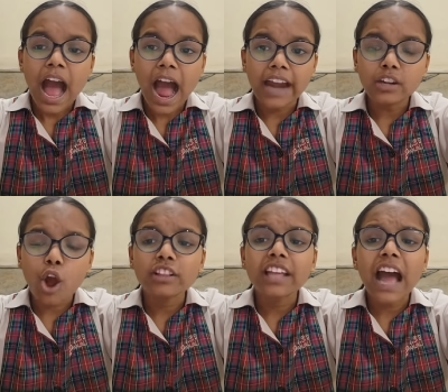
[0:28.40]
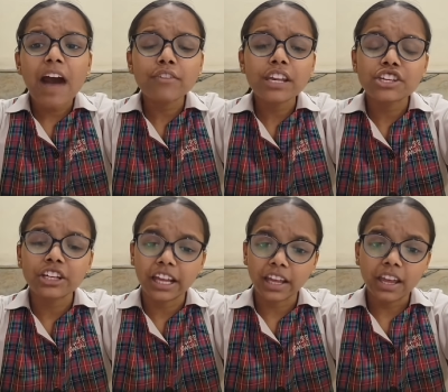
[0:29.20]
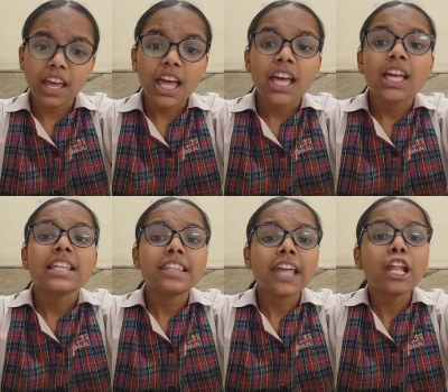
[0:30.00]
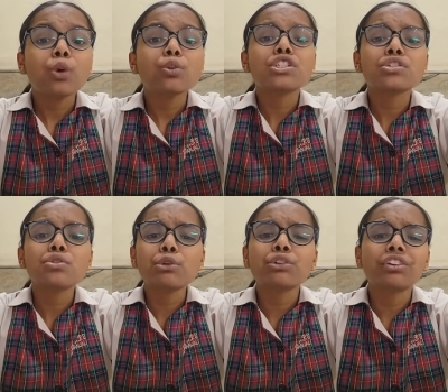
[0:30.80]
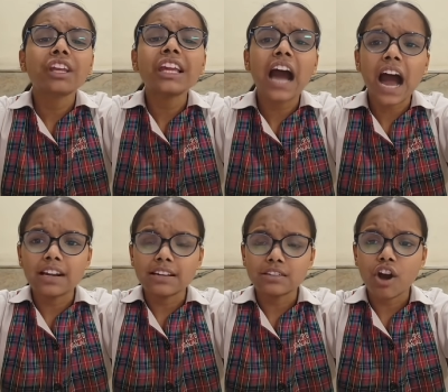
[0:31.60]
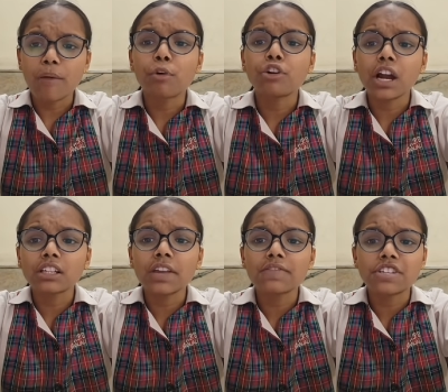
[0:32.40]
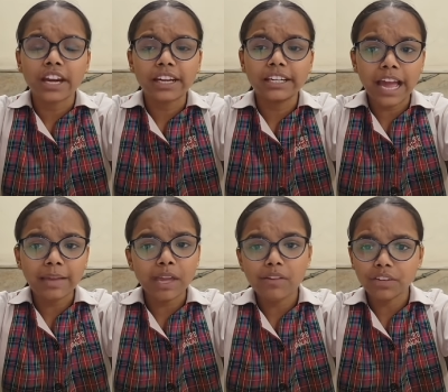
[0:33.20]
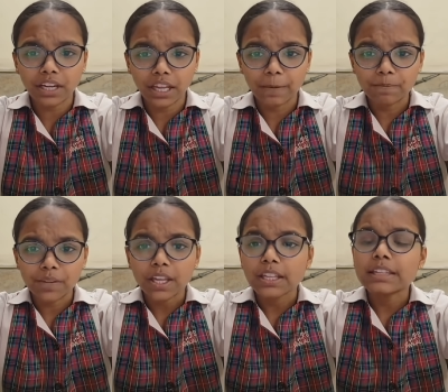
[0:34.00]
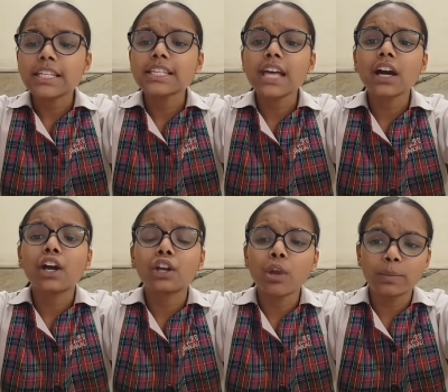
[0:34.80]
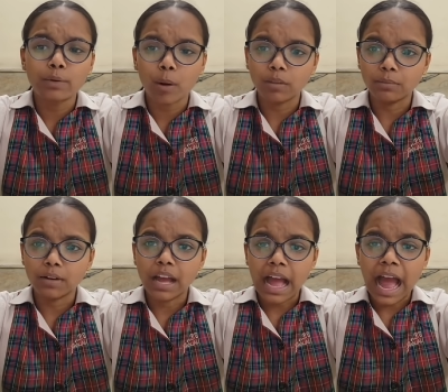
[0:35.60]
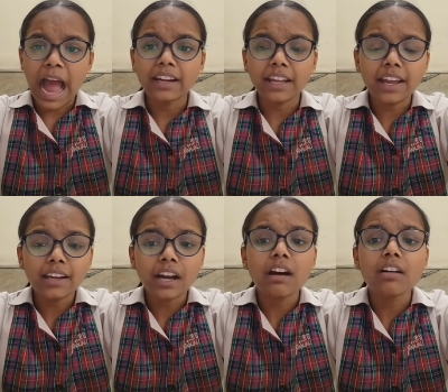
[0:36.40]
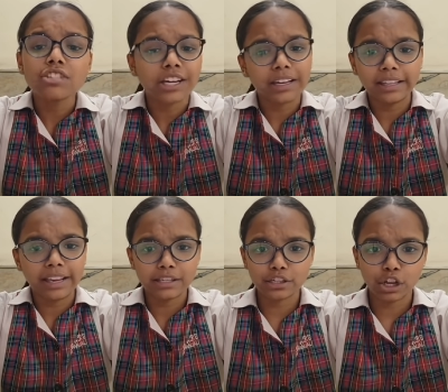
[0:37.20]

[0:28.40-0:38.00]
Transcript: And on average day, they lose 2 to 3 hours of productive study time every day. This is a growing problem and it urgently needs a